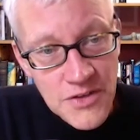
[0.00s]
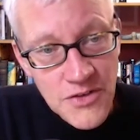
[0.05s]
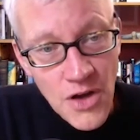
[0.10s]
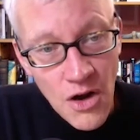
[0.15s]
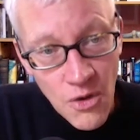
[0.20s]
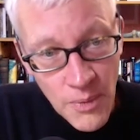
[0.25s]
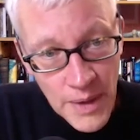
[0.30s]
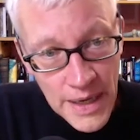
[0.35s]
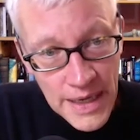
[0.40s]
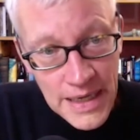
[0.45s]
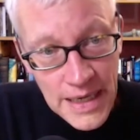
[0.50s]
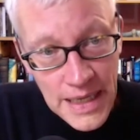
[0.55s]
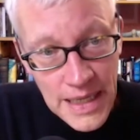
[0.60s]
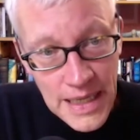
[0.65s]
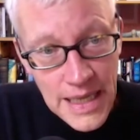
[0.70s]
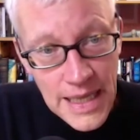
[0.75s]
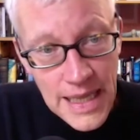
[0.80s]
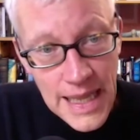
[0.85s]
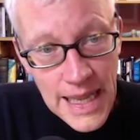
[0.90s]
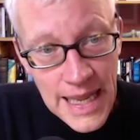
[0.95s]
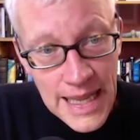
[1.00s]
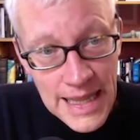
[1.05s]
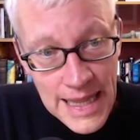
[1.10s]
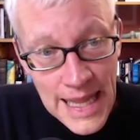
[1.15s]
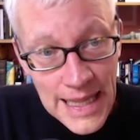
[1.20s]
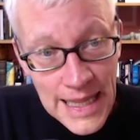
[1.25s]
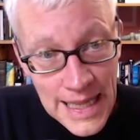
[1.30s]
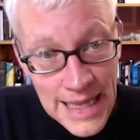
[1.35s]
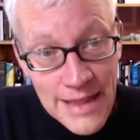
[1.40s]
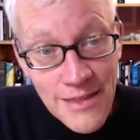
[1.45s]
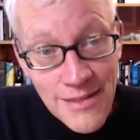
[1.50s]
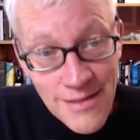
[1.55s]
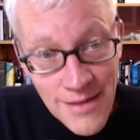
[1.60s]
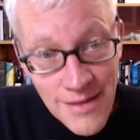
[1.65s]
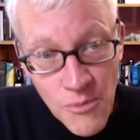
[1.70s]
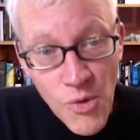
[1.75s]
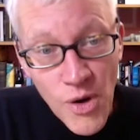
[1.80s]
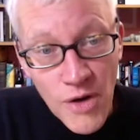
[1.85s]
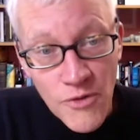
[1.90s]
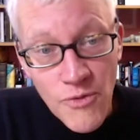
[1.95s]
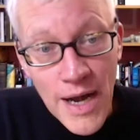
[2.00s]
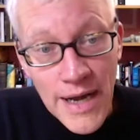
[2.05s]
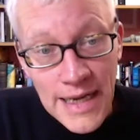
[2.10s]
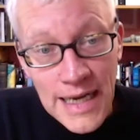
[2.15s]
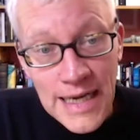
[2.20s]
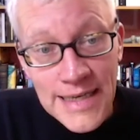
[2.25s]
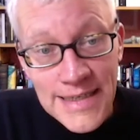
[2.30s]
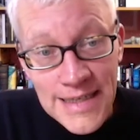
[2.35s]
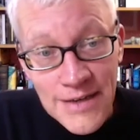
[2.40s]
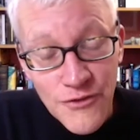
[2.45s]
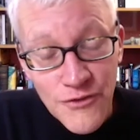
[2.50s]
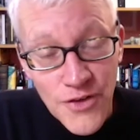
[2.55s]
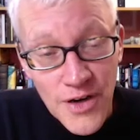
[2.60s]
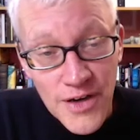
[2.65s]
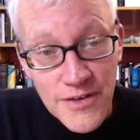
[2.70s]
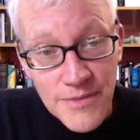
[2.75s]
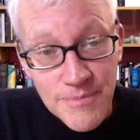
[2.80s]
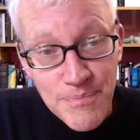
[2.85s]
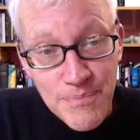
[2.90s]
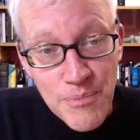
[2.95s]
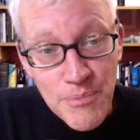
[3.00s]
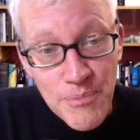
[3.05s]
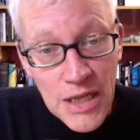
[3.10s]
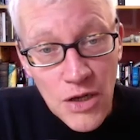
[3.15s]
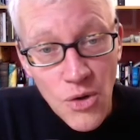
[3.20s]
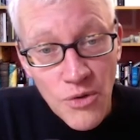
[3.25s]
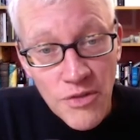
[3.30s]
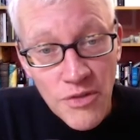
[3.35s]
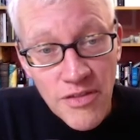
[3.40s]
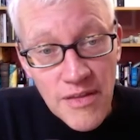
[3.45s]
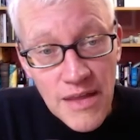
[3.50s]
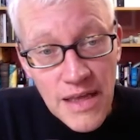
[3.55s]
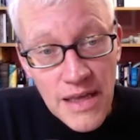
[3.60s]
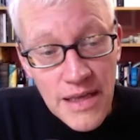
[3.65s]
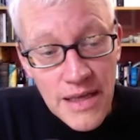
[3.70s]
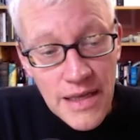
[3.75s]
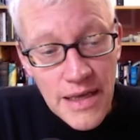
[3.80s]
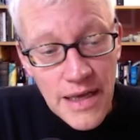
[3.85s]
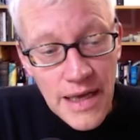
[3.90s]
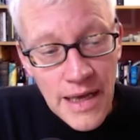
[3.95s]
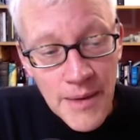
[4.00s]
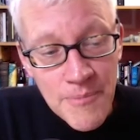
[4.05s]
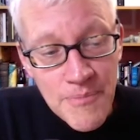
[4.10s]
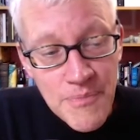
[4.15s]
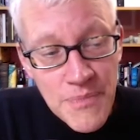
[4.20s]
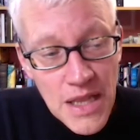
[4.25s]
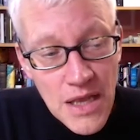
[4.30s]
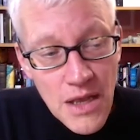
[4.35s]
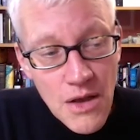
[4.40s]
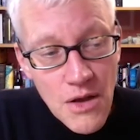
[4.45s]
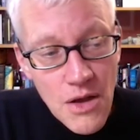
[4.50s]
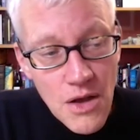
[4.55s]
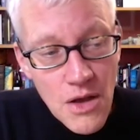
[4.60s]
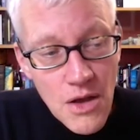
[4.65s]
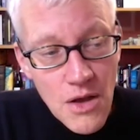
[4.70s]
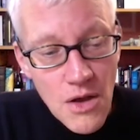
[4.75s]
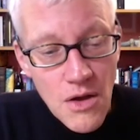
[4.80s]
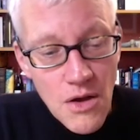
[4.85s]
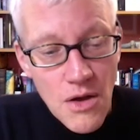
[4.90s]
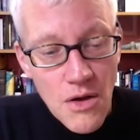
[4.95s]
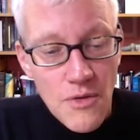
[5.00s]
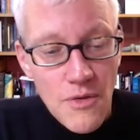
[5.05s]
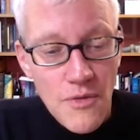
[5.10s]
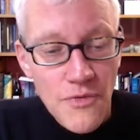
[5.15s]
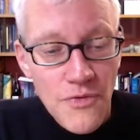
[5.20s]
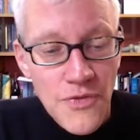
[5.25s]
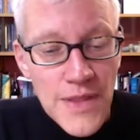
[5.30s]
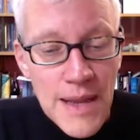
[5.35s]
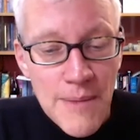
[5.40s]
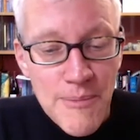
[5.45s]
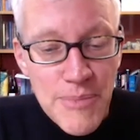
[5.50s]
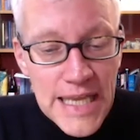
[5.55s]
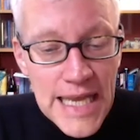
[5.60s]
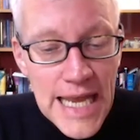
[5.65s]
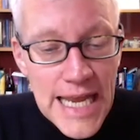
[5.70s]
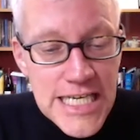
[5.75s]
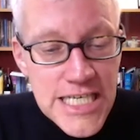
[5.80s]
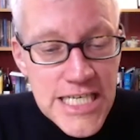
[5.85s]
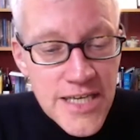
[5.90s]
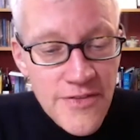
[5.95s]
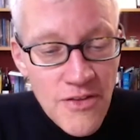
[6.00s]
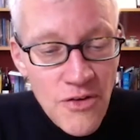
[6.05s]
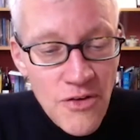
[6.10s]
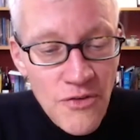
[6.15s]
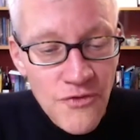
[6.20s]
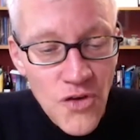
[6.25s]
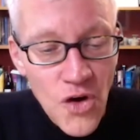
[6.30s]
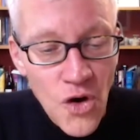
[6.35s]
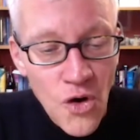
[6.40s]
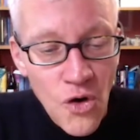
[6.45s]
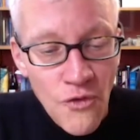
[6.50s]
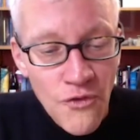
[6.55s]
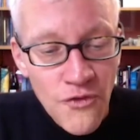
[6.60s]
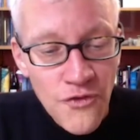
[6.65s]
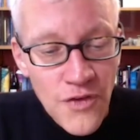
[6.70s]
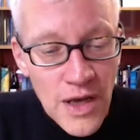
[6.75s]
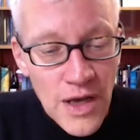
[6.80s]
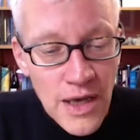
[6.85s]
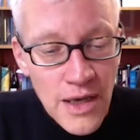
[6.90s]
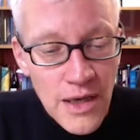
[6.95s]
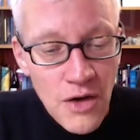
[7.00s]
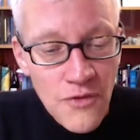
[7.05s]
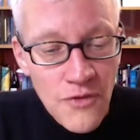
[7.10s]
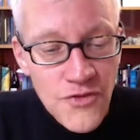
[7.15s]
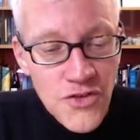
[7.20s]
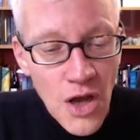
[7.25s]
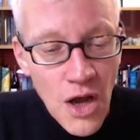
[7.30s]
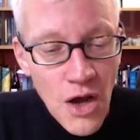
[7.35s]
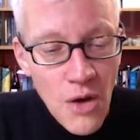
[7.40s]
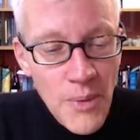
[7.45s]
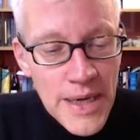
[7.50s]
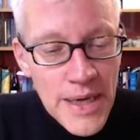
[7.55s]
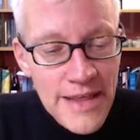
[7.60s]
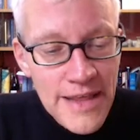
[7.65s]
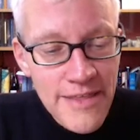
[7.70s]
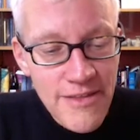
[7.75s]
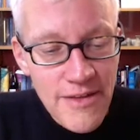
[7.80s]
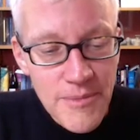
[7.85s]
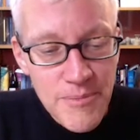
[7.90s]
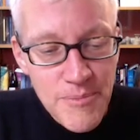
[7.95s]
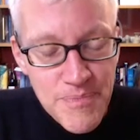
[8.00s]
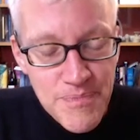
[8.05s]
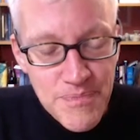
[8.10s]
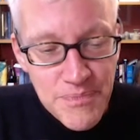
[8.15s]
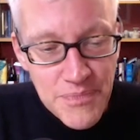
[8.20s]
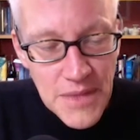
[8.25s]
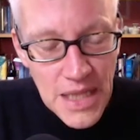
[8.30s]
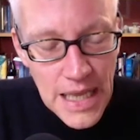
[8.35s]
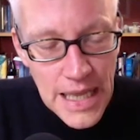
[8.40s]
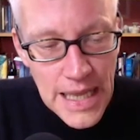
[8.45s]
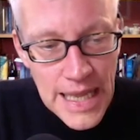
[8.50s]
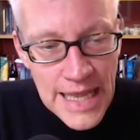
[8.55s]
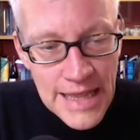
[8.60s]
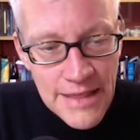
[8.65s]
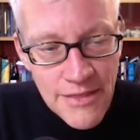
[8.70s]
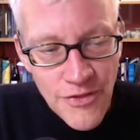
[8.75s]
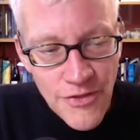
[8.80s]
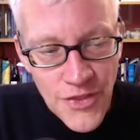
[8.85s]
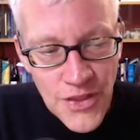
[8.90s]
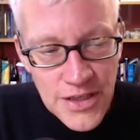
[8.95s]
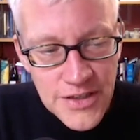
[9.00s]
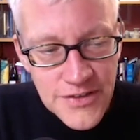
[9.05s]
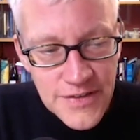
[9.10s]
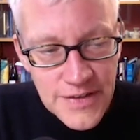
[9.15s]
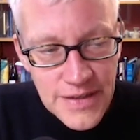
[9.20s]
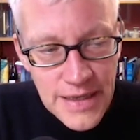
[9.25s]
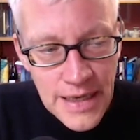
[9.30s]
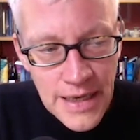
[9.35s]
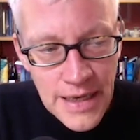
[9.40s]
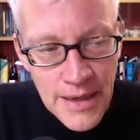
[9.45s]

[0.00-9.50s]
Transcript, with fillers: Darwin is someone radically different, because the implications of Darwinism is that